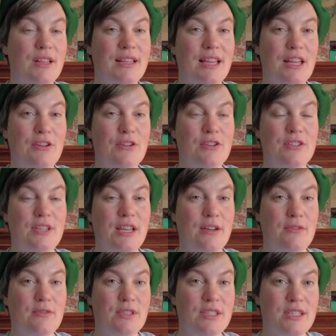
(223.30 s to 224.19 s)
letters
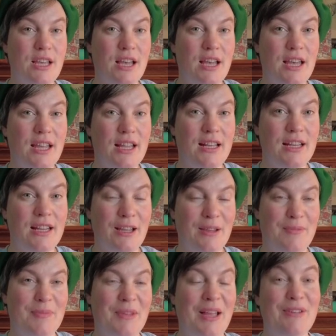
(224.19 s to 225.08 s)
out
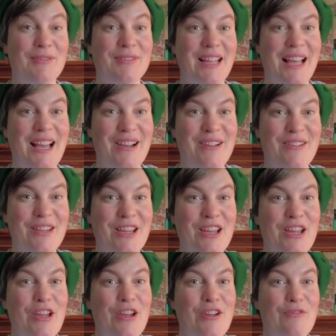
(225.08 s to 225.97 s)
loud.
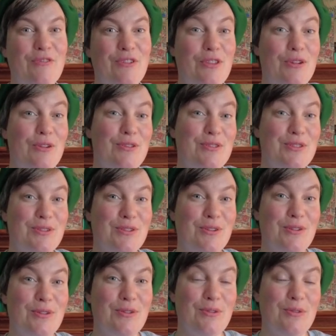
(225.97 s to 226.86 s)
For those
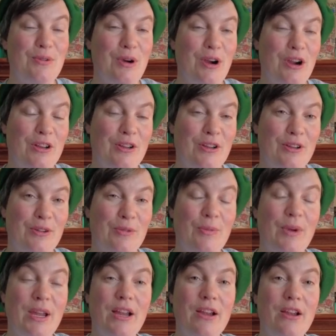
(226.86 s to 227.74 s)
who are not
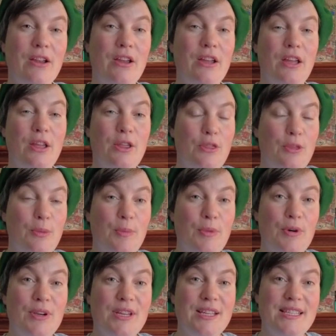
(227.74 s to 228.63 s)
aware, the
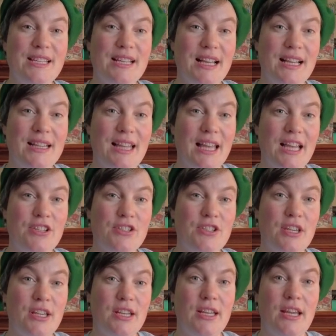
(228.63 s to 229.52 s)
book is a
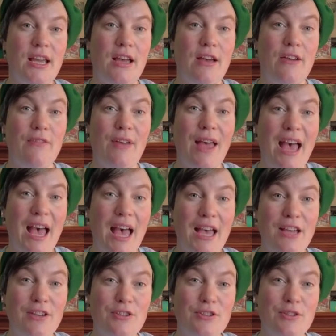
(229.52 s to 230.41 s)
collection of
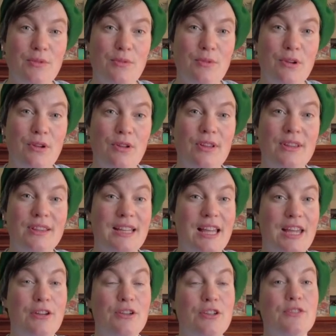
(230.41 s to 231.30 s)
actual
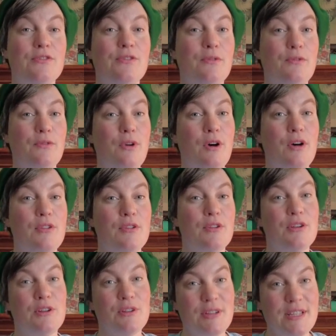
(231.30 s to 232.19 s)
letters from
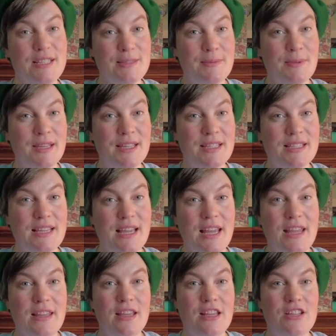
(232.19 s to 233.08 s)
Father Christmas
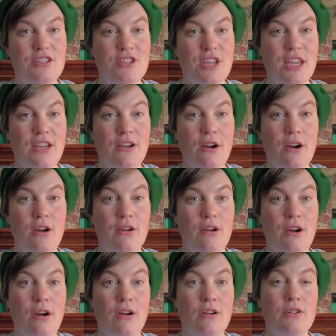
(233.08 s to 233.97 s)
that
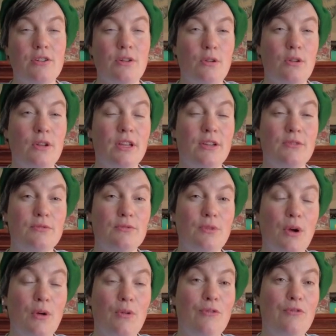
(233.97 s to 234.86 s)
J.R.R. Tolkien
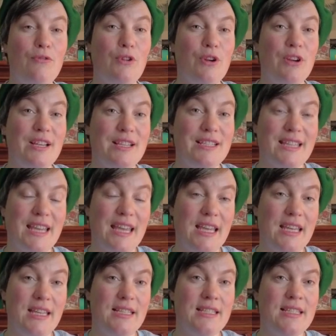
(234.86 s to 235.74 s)
wrote for his
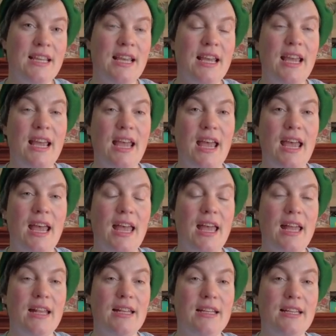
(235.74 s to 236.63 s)
kids.
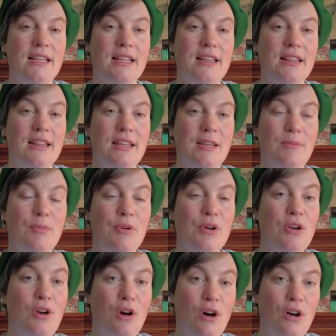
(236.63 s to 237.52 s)
And the
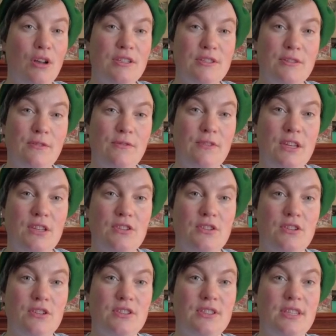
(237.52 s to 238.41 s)
book also
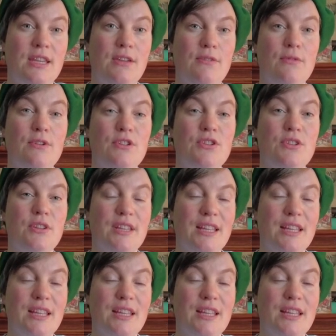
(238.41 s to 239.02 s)
features the original